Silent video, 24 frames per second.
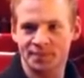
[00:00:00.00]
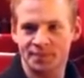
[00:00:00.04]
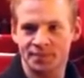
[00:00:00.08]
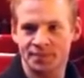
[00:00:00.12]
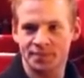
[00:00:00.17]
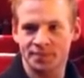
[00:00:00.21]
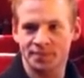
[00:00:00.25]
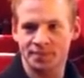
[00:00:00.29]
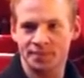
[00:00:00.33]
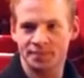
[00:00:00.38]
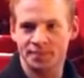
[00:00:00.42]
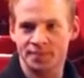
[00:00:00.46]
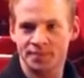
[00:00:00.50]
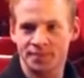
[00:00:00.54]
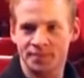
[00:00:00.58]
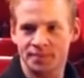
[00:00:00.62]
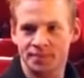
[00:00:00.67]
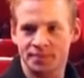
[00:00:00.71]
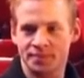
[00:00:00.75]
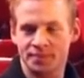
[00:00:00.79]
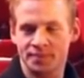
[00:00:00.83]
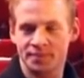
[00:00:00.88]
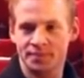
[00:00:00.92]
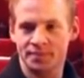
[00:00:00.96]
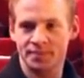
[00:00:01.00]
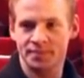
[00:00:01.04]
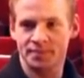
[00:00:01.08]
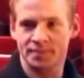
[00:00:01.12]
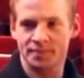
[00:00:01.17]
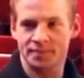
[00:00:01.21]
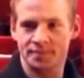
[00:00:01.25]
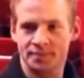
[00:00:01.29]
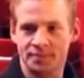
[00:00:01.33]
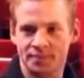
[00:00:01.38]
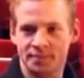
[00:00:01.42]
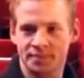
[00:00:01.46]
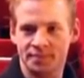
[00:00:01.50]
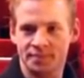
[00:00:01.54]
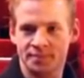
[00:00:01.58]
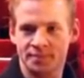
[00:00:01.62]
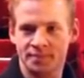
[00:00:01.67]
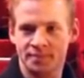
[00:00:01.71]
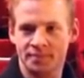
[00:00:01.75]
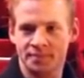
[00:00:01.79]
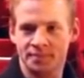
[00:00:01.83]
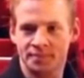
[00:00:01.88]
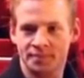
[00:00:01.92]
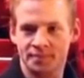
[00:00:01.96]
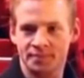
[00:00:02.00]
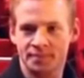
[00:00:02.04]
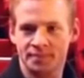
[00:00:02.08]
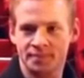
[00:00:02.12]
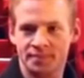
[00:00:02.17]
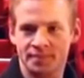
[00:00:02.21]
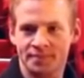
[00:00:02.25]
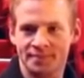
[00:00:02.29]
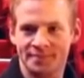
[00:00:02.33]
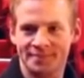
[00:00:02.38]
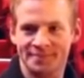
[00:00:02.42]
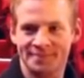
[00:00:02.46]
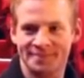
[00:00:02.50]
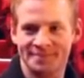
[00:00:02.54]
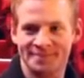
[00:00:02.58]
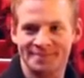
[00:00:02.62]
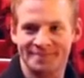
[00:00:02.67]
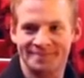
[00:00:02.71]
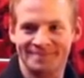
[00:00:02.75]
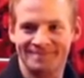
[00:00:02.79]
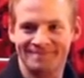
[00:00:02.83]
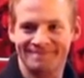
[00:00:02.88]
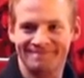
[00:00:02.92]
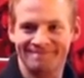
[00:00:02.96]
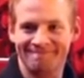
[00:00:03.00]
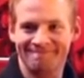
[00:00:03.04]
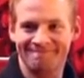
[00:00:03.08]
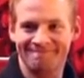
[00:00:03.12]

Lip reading: This person isn't speaking.